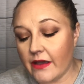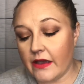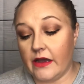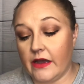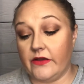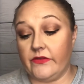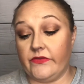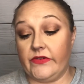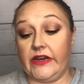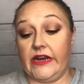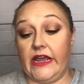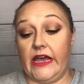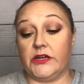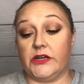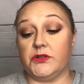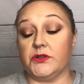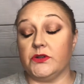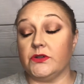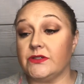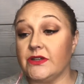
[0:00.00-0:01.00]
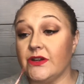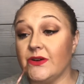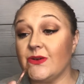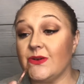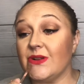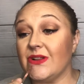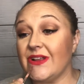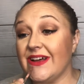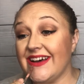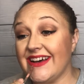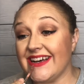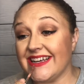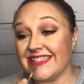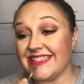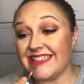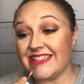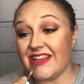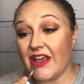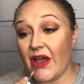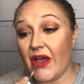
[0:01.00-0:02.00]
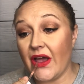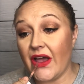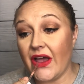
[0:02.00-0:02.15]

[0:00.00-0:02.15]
Kind of a natural tone gloss.